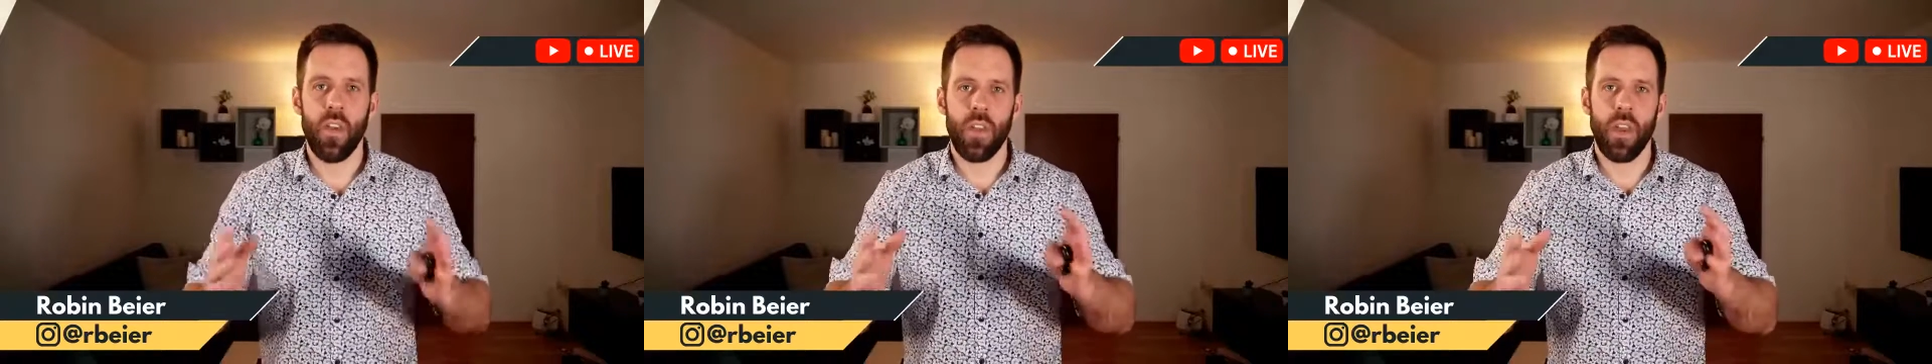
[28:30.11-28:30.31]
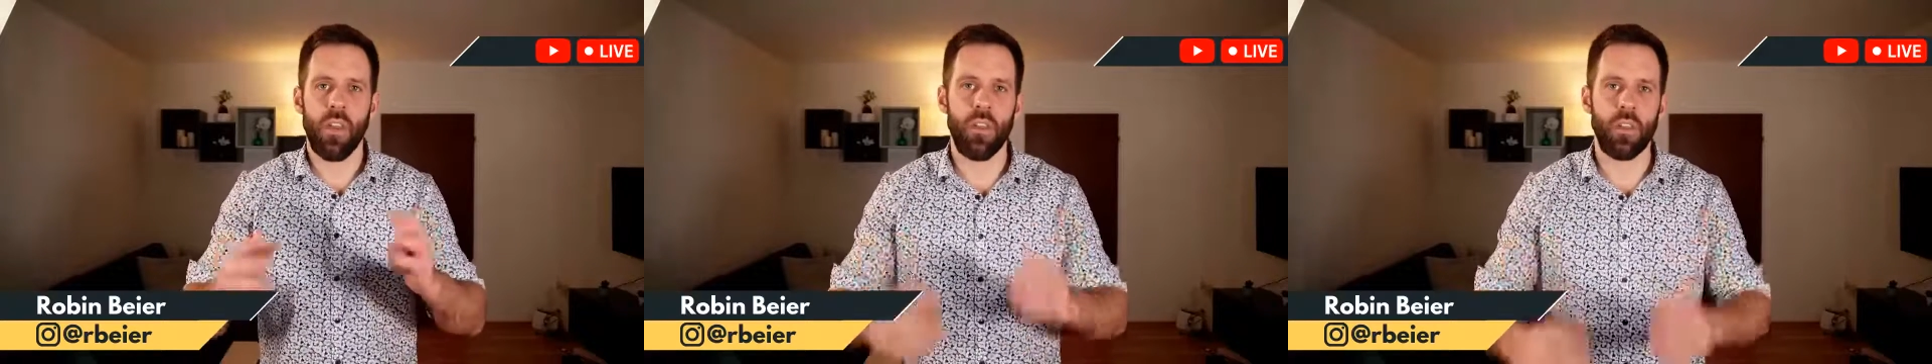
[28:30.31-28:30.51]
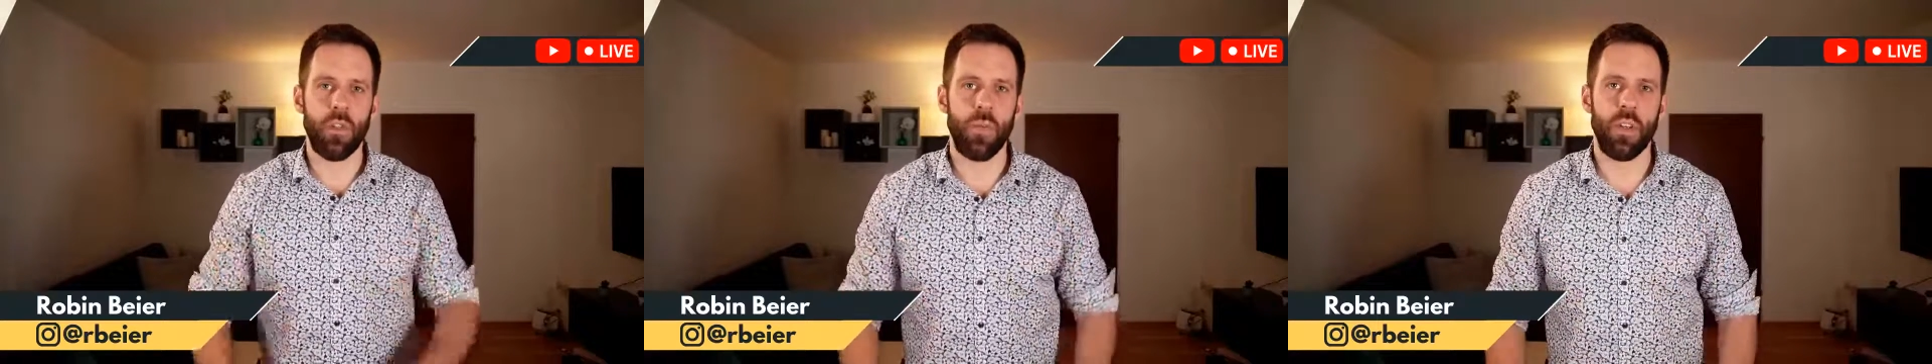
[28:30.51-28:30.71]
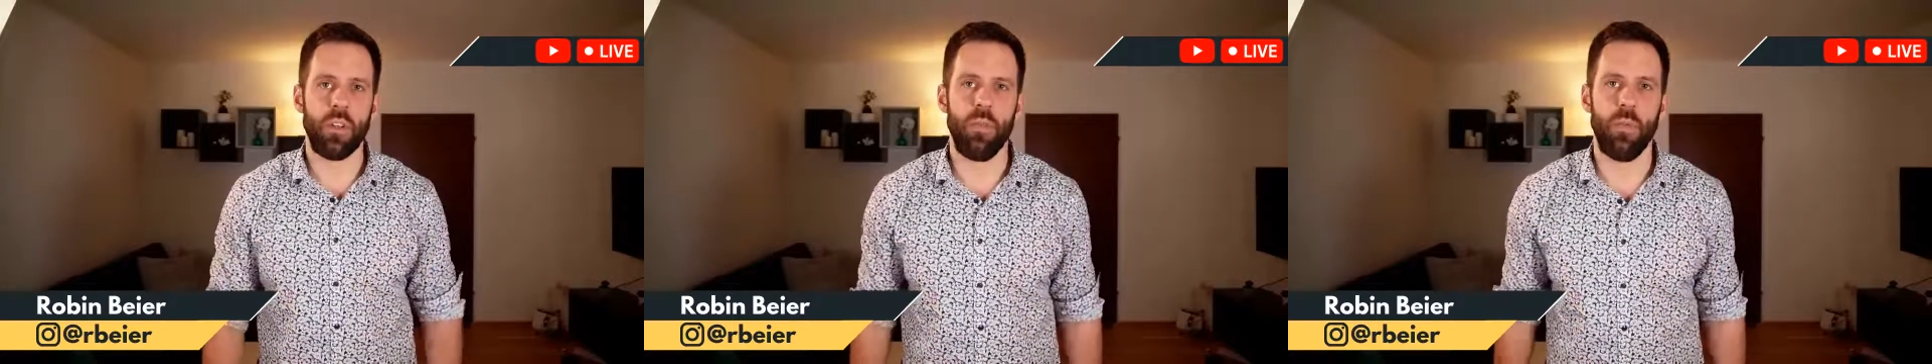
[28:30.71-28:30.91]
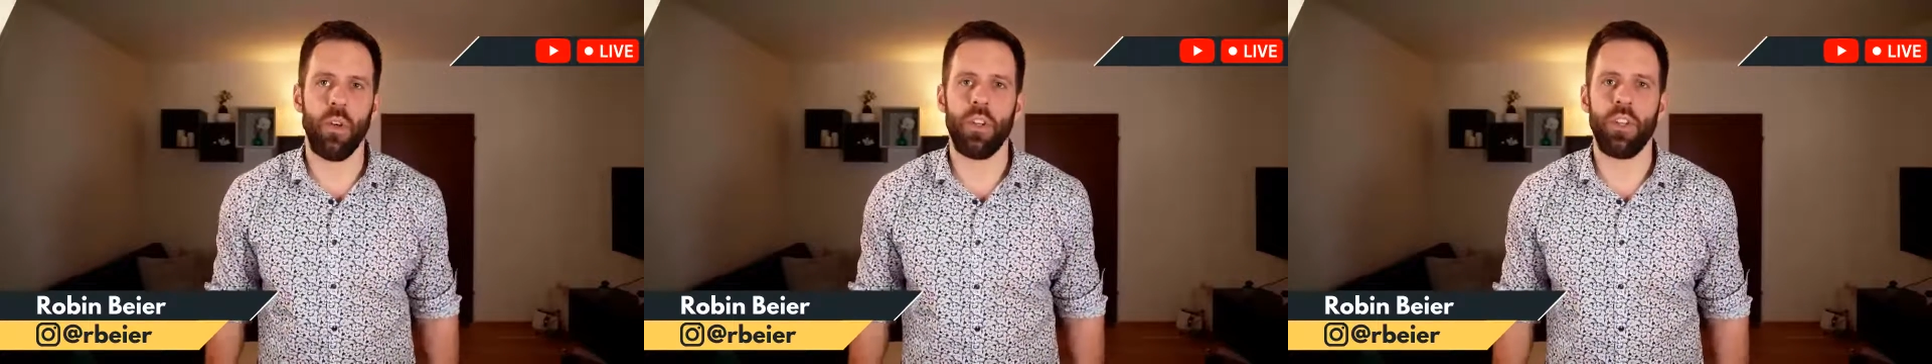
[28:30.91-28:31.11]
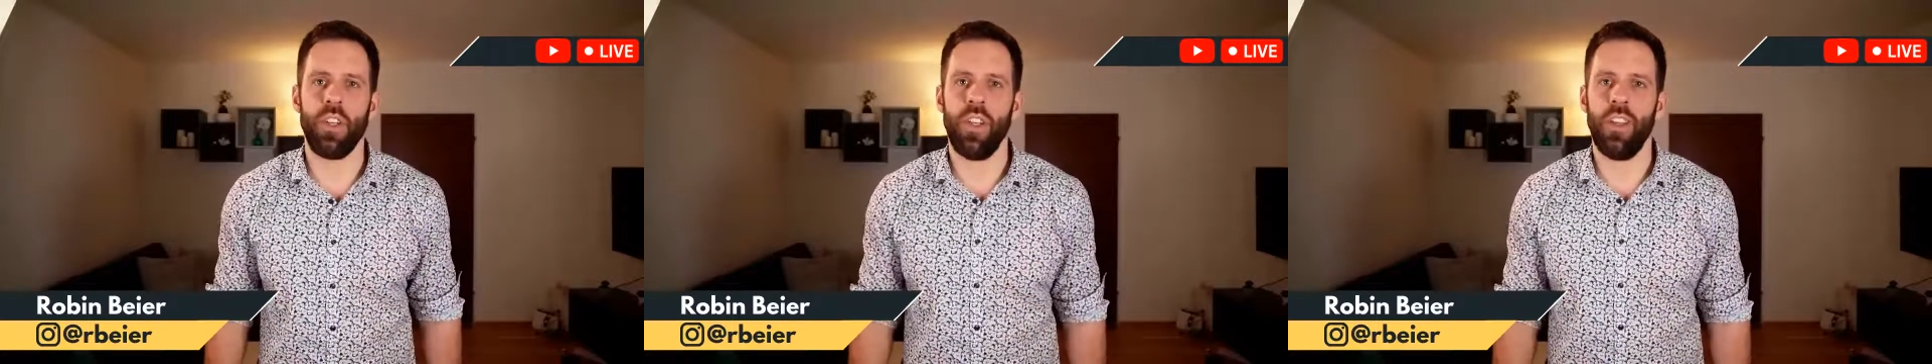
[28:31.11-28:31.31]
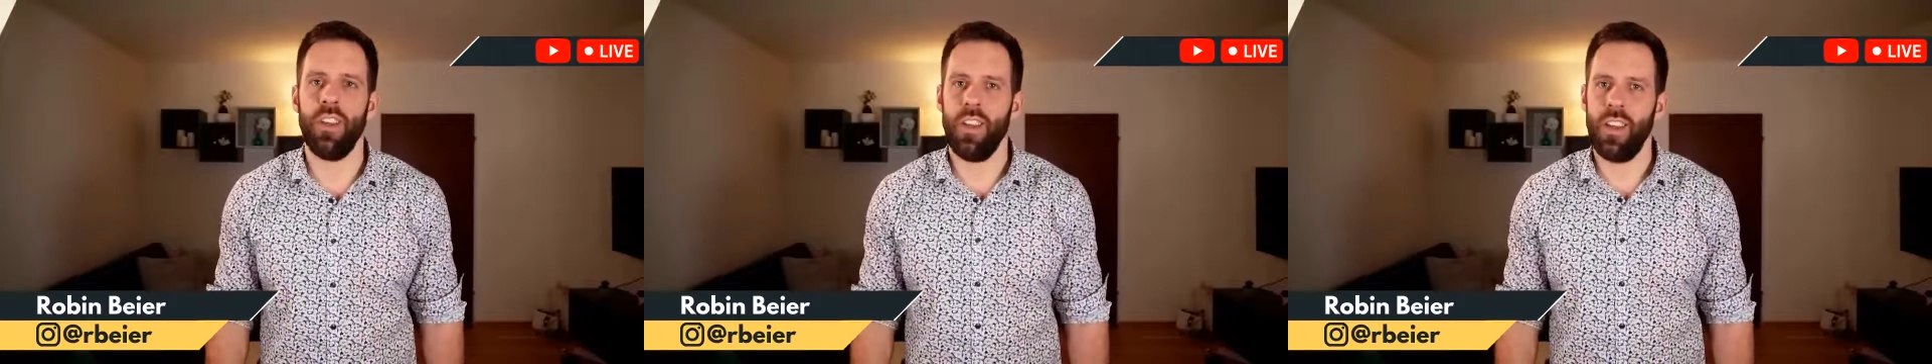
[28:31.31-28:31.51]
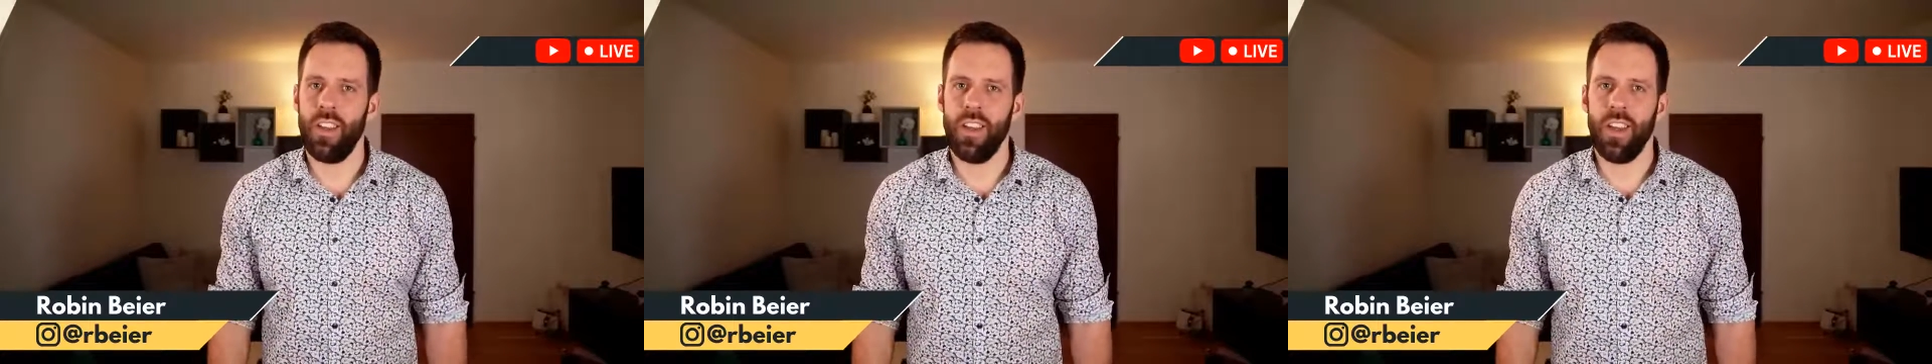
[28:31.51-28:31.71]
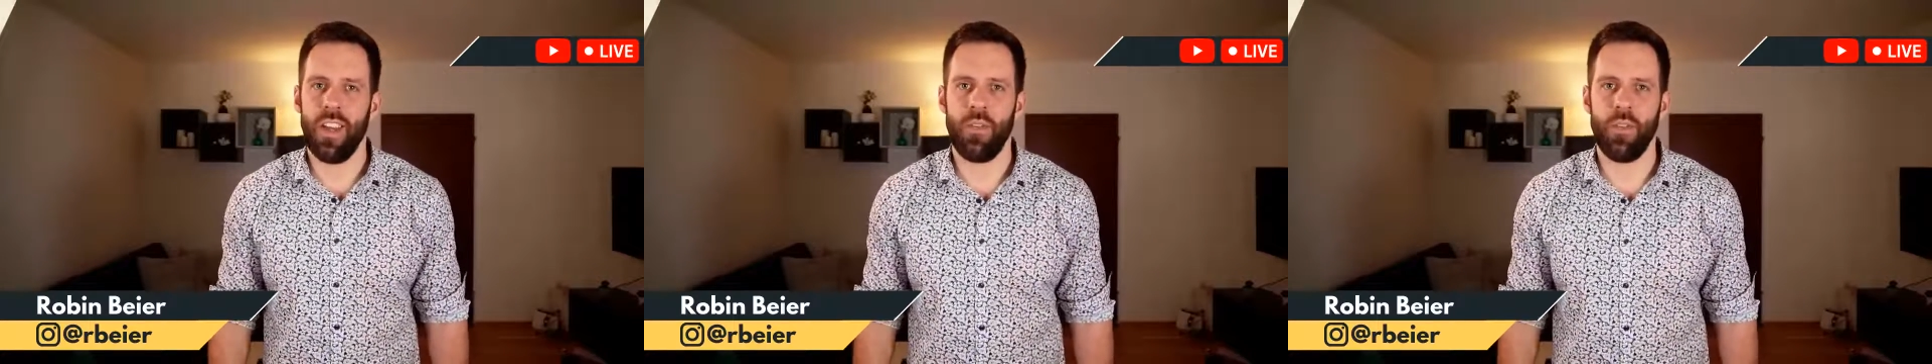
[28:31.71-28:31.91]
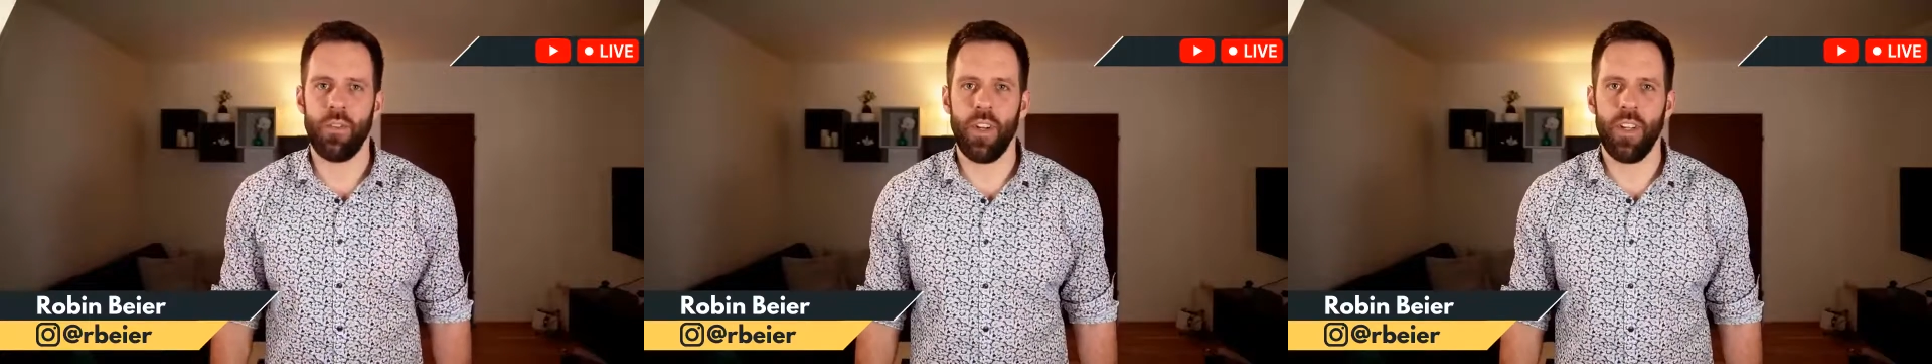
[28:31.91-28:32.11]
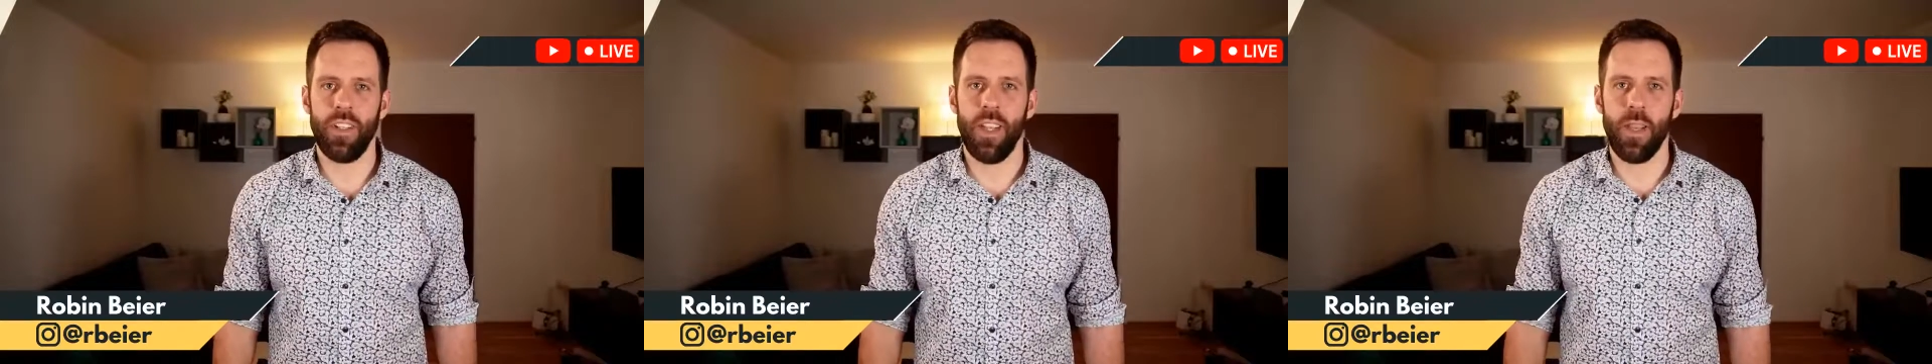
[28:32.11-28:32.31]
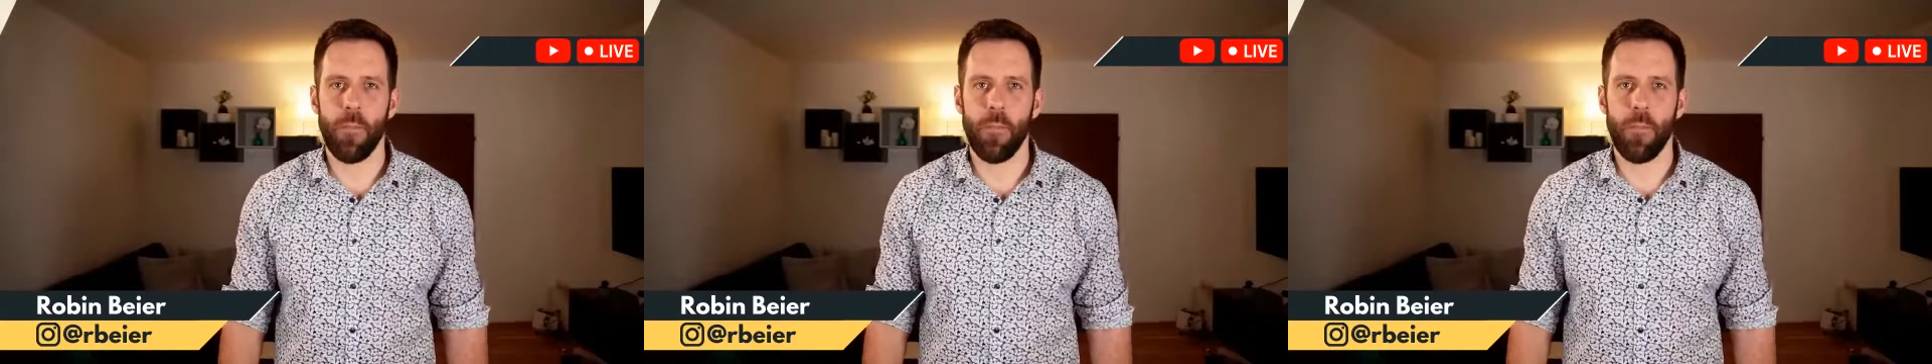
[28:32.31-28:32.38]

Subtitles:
Thank you so much for watching. Have a great day.